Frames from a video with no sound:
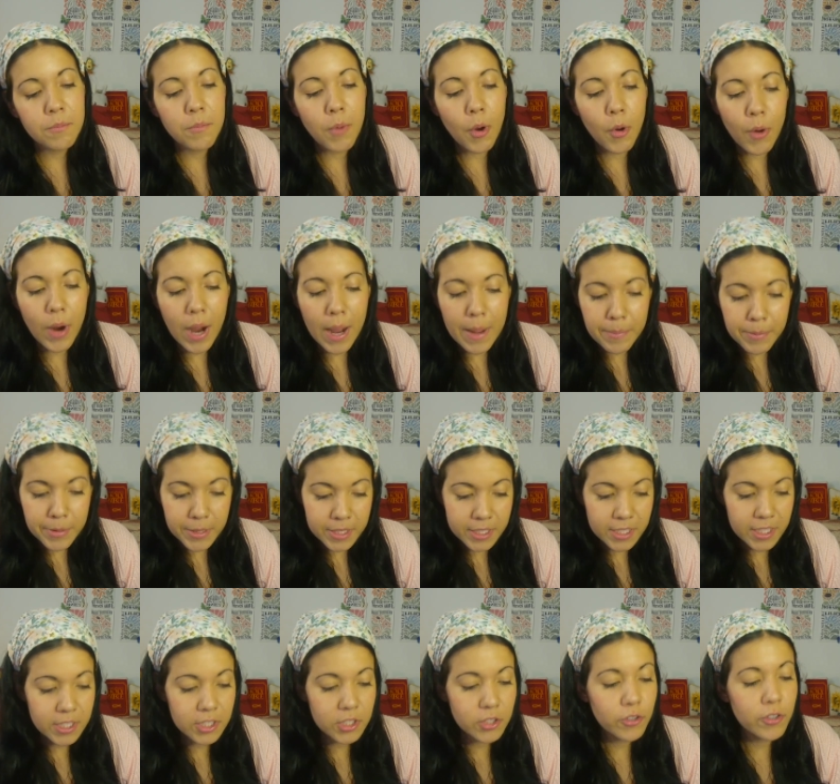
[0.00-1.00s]
Moab
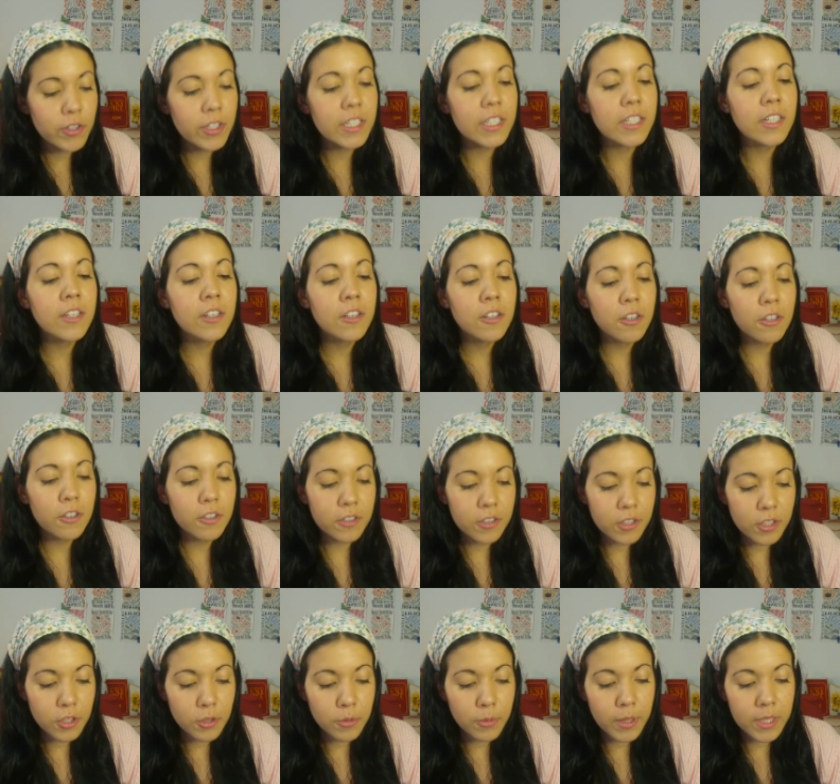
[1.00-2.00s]
is destroyed. Her
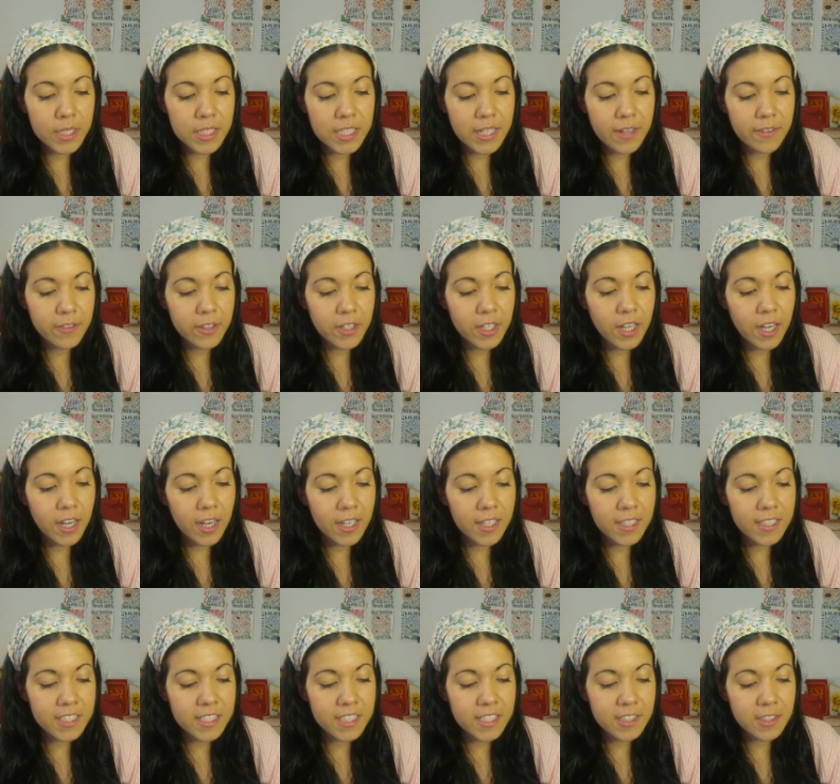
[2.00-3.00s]
little ones have
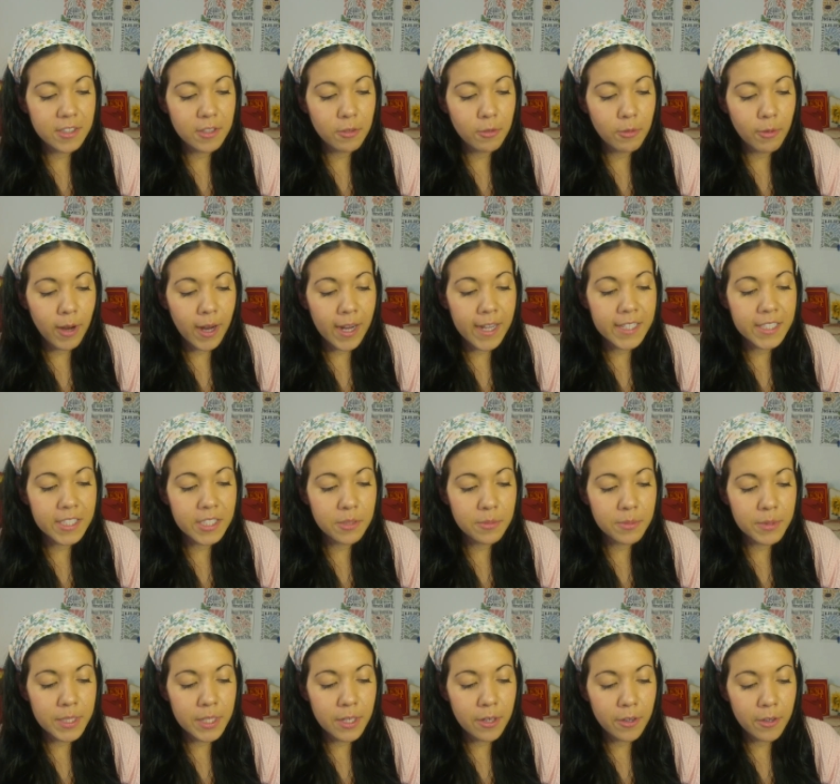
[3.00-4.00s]
caused a cry to
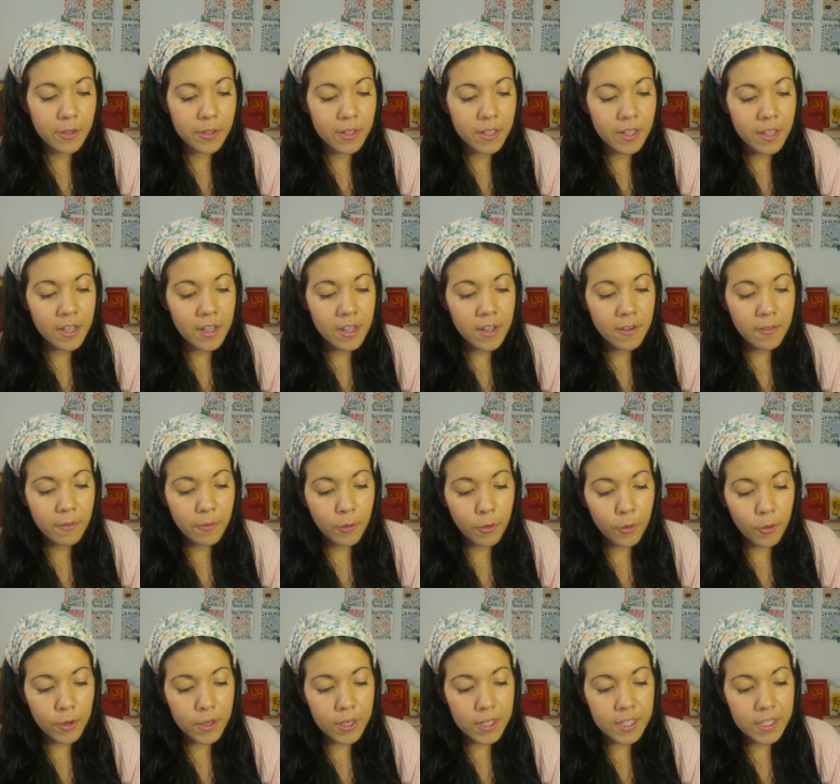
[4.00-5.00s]
be heard,
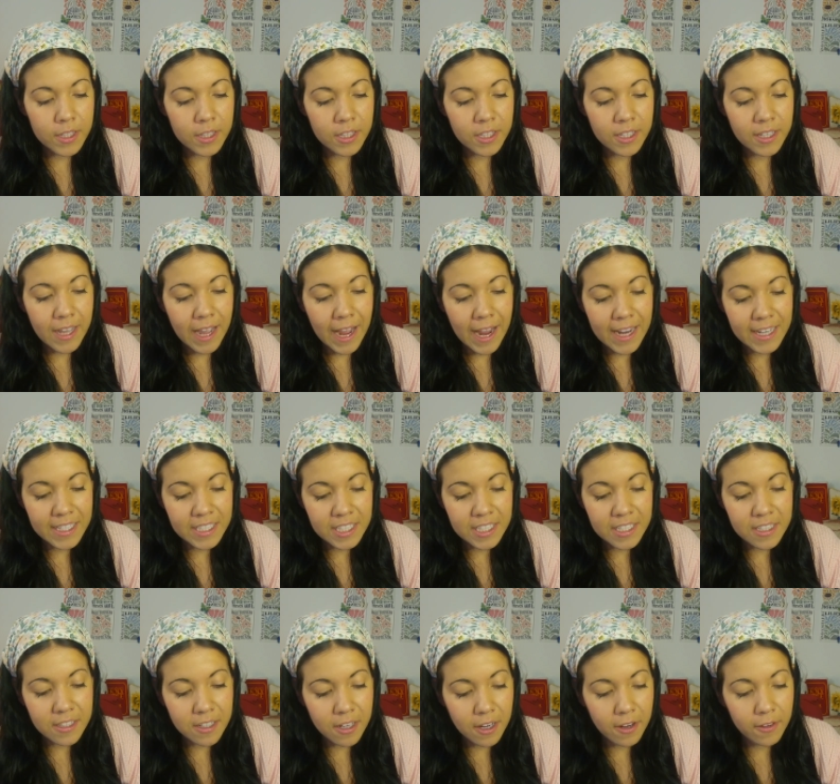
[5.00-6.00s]
for in the
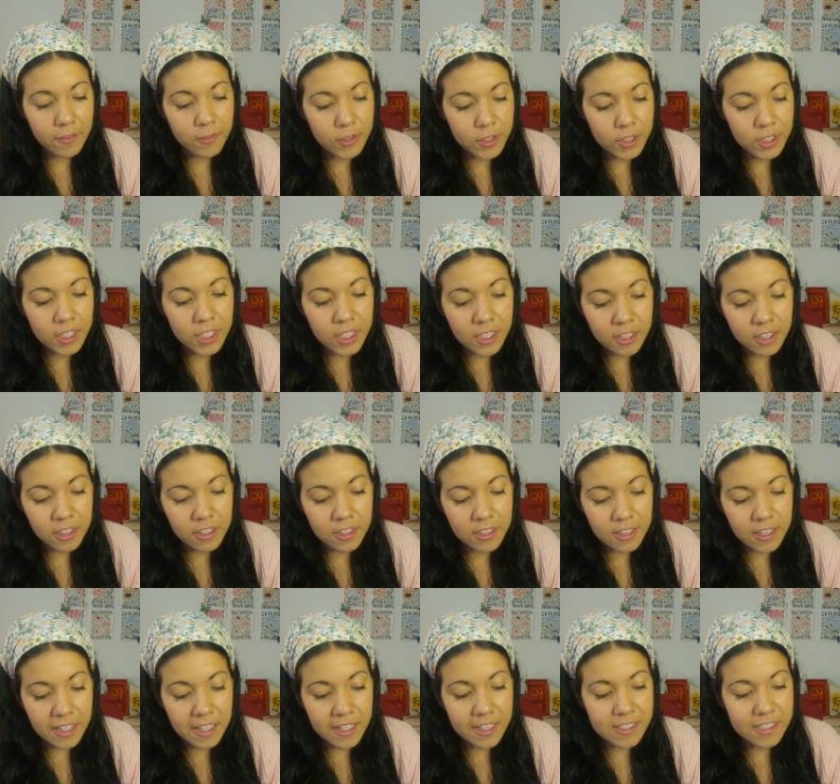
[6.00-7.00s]
ascent of Luhith
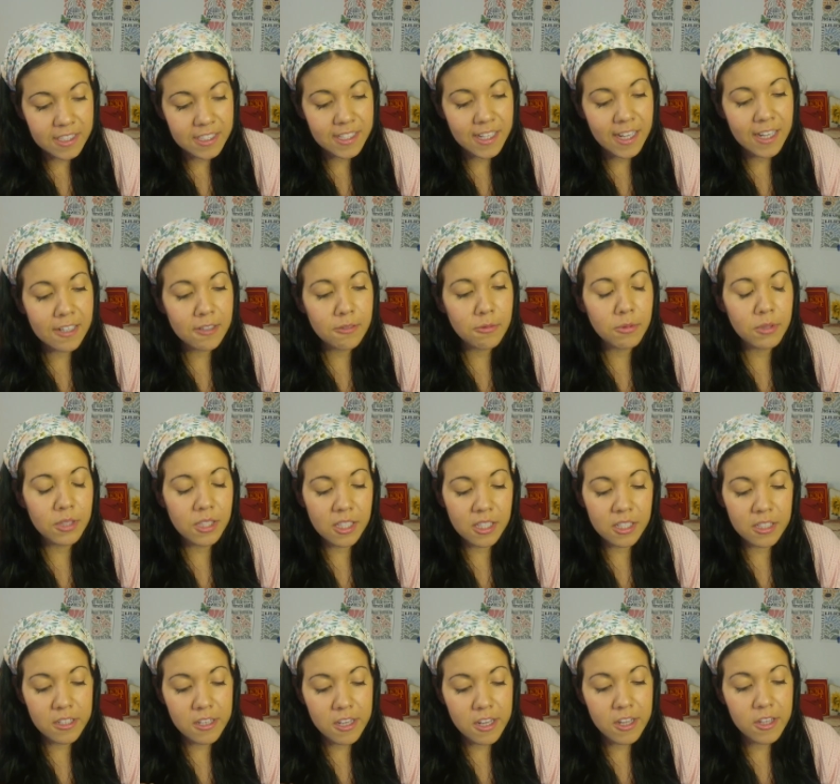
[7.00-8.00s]
they ascend with
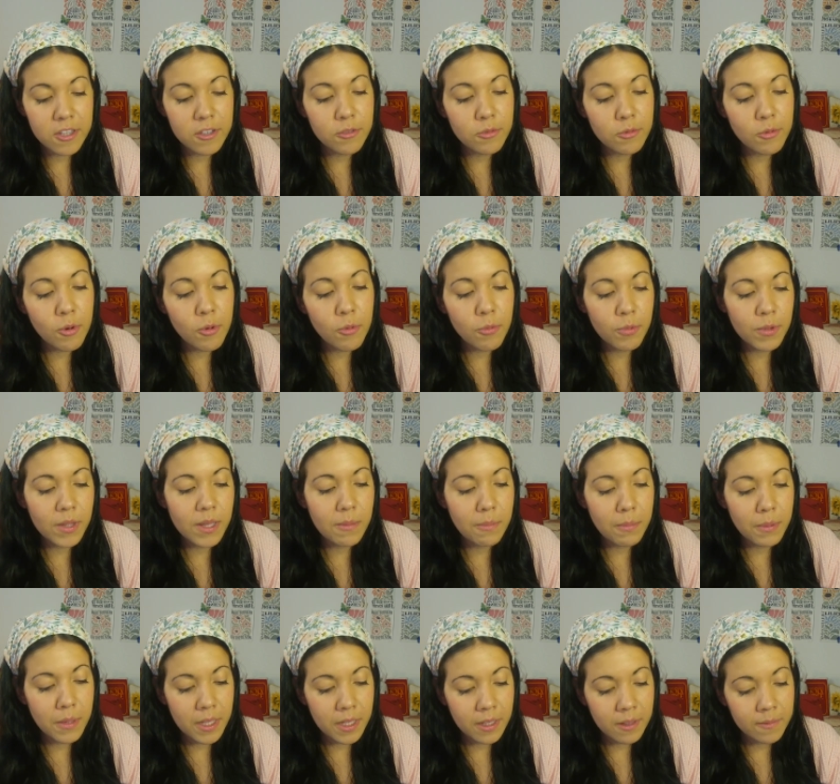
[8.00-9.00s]
continual
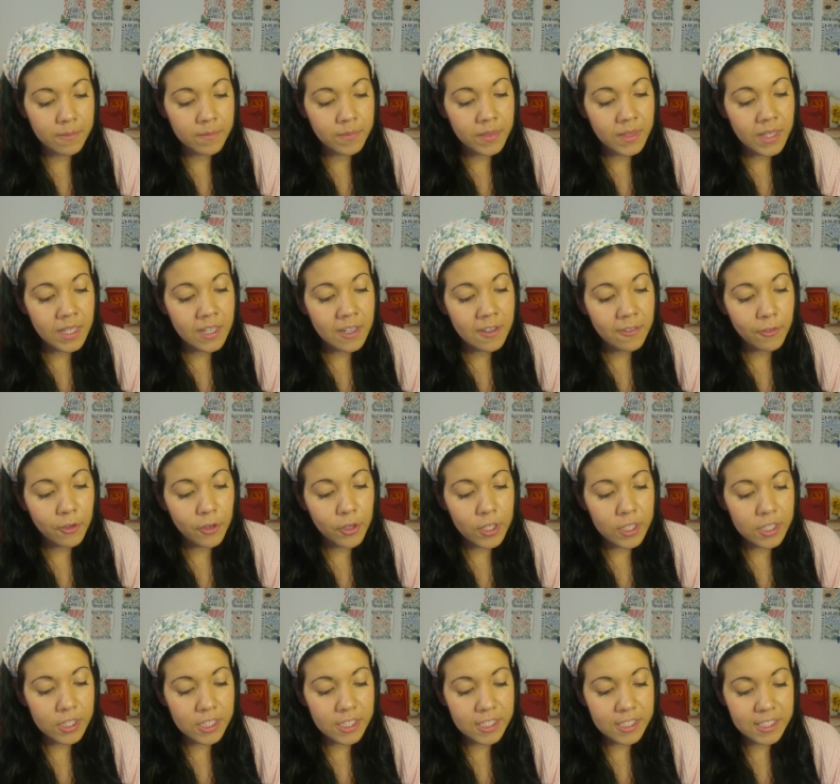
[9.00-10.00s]
weeping. For
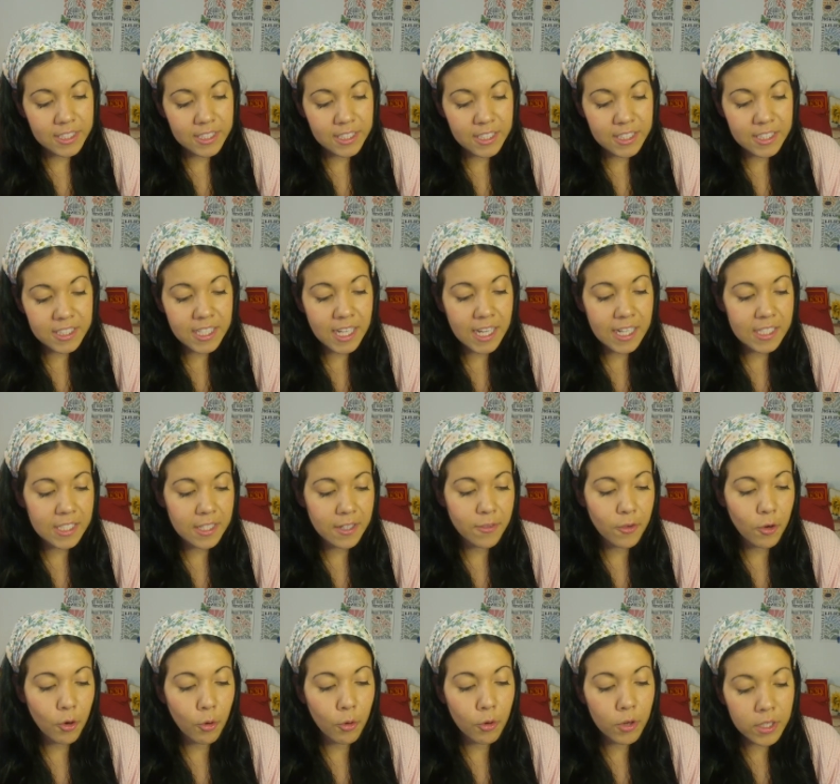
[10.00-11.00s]
in the descent
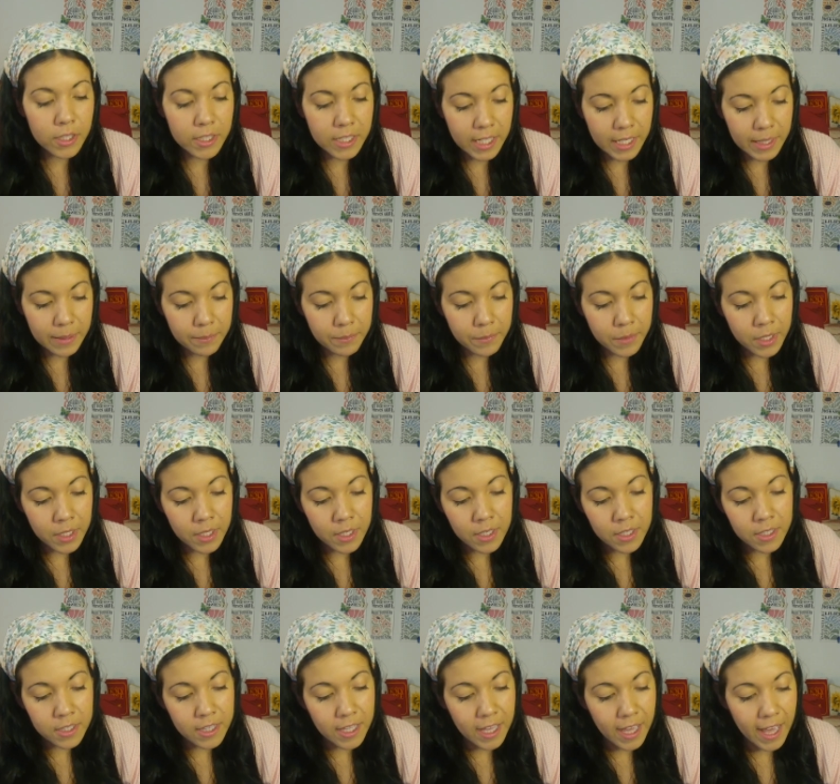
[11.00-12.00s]
of Horonaim
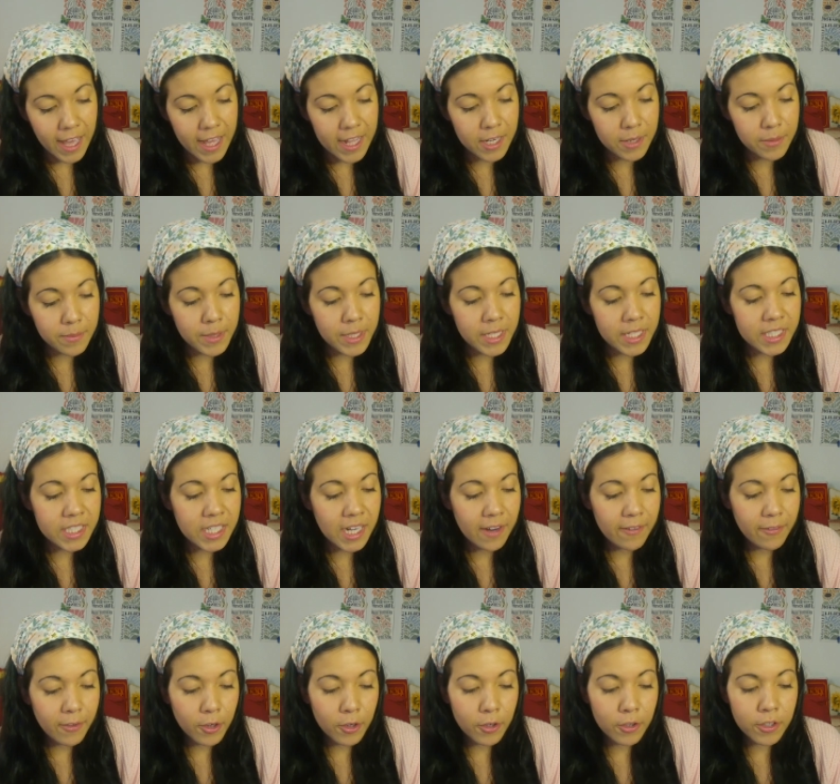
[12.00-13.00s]
the enemies
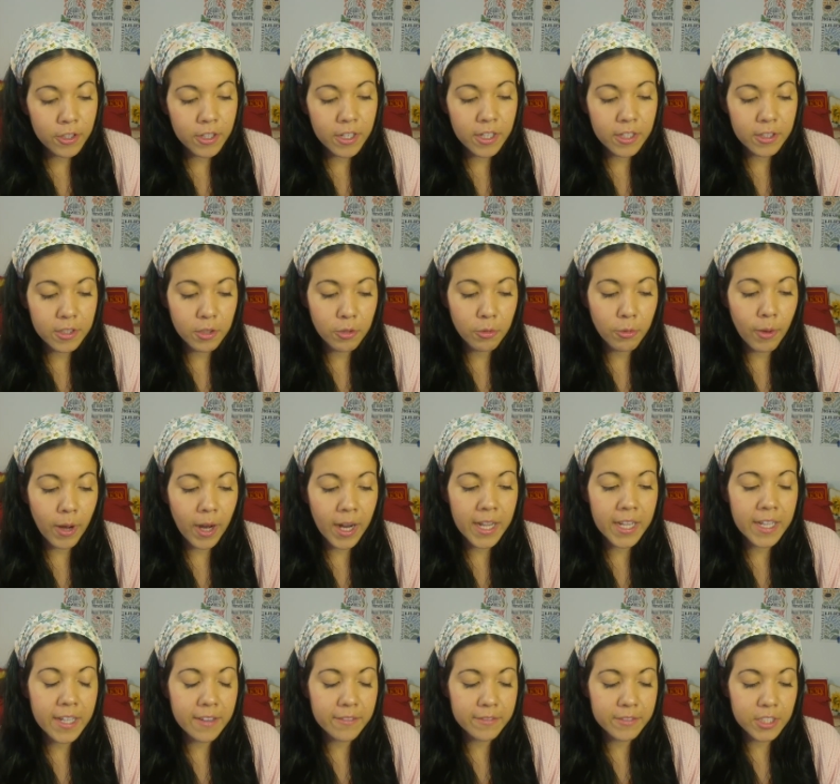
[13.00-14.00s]
have heard a
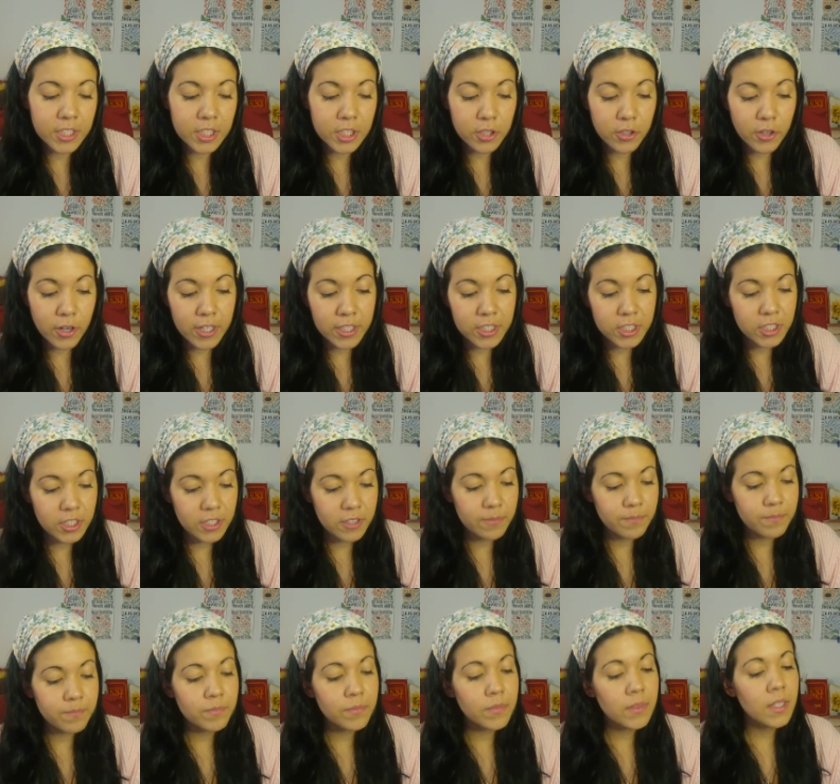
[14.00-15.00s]
cry of
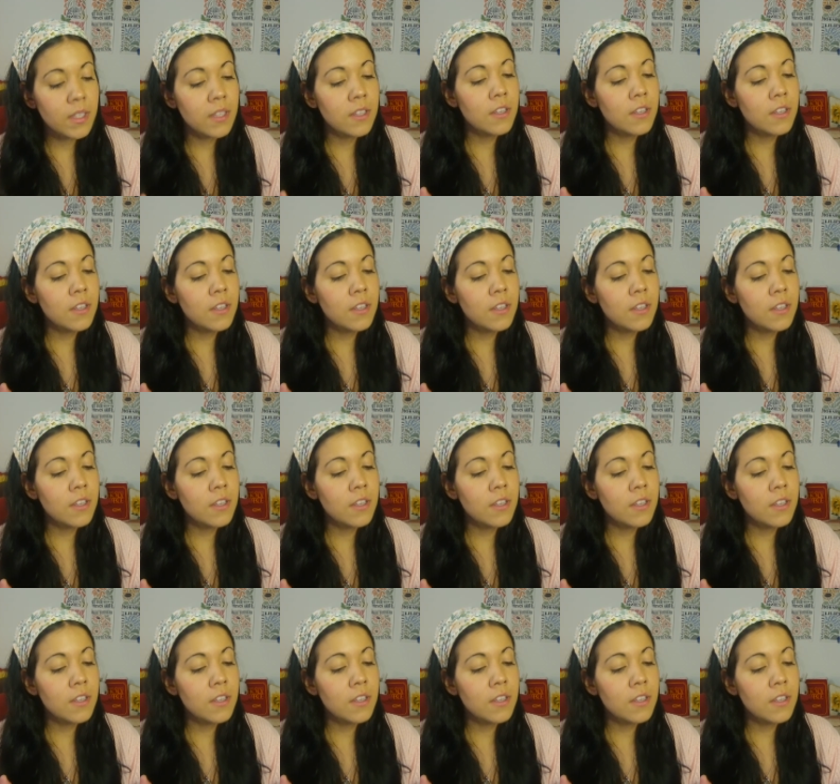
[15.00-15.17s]
destruction.